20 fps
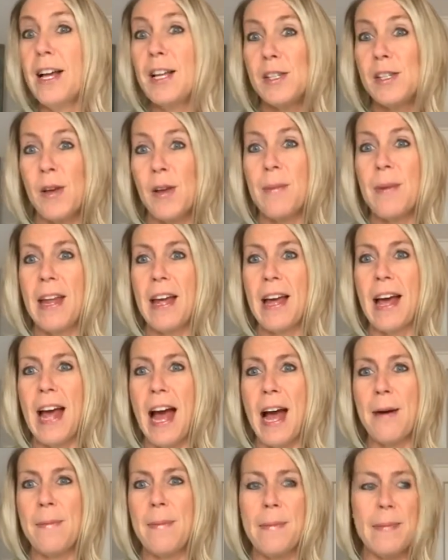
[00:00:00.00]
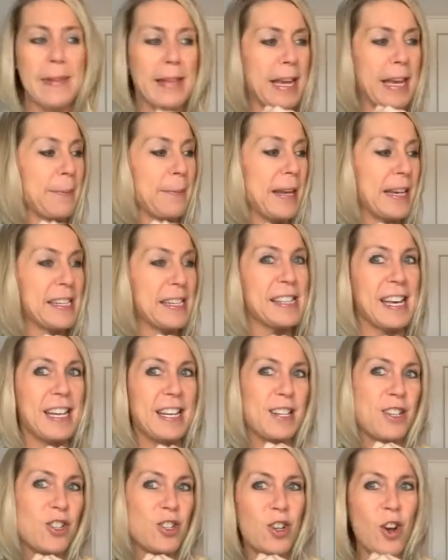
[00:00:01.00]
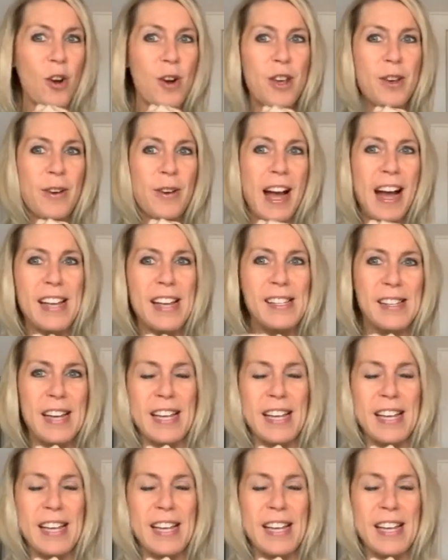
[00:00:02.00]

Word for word: So I'm gonna um, like be excited to show you guys.